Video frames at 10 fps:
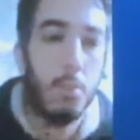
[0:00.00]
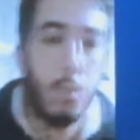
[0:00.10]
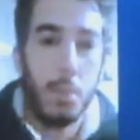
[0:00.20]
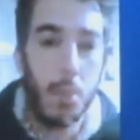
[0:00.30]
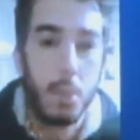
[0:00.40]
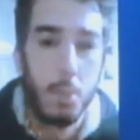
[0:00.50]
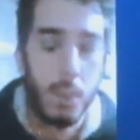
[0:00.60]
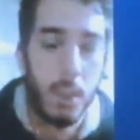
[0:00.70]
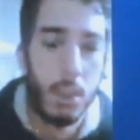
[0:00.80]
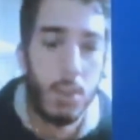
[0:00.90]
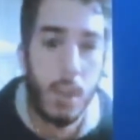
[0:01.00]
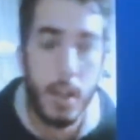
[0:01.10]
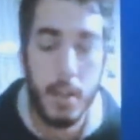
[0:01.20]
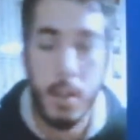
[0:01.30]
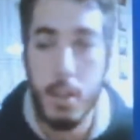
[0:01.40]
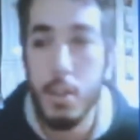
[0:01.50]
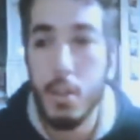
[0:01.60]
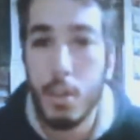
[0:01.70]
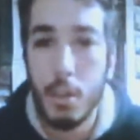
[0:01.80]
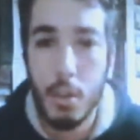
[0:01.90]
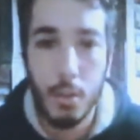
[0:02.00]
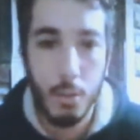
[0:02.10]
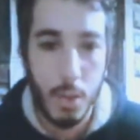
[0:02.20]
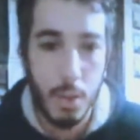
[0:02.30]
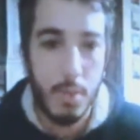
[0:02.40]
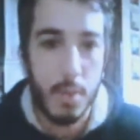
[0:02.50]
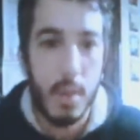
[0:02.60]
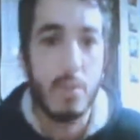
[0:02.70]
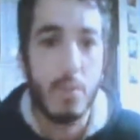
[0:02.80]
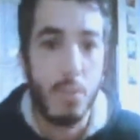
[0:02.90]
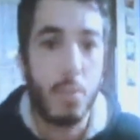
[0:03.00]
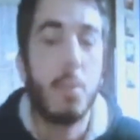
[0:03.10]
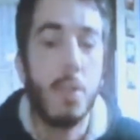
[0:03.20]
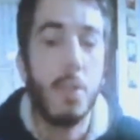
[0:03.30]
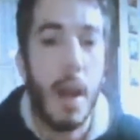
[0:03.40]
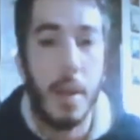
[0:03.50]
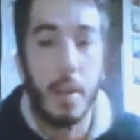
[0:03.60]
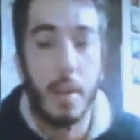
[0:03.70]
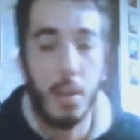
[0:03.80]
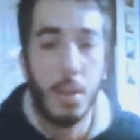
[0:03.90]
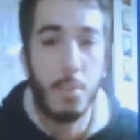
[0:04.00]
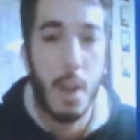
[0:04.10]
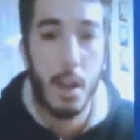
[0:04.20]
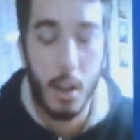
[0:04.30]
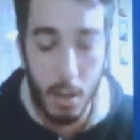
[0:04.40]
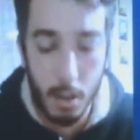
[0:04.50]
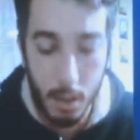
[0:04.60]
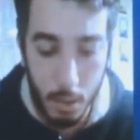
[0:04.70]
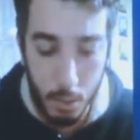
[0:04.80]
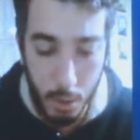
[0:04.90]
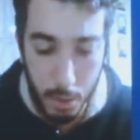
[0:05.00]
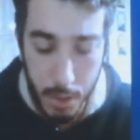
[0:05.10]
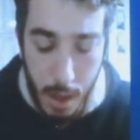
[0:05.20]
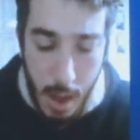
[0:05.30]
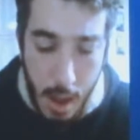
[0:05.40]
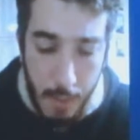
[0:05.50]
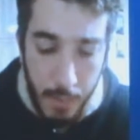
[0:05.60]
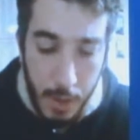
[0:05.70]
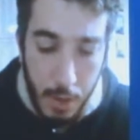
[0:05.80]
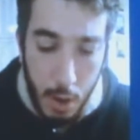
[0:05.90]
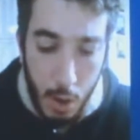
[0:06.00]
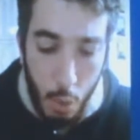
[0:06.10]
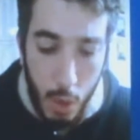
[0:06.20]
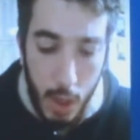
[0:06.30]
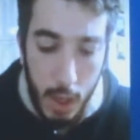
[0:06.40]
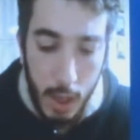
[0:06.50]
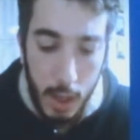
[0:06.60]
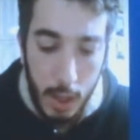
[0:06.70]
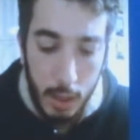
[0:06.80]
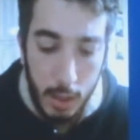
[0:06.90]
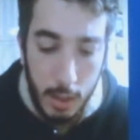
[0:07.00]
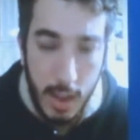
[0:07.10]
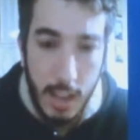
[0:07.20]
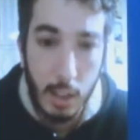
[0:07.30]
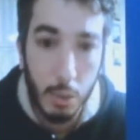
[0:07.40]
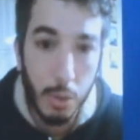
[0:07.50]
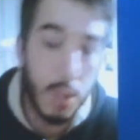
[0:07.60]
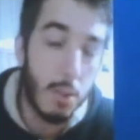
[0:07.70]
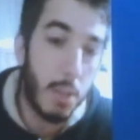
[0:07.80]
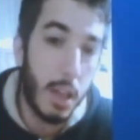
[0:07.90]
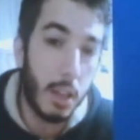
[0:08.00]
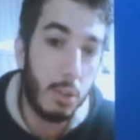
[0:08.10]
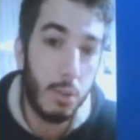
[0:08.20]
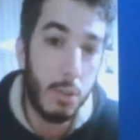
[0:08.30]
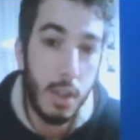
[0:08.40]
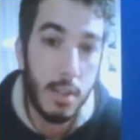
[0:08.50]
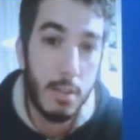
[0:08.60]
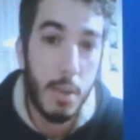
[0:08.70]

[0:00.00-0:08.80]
border with the US, you know, with thousands of people dying on the smuggling routes. So we decided to disobey to these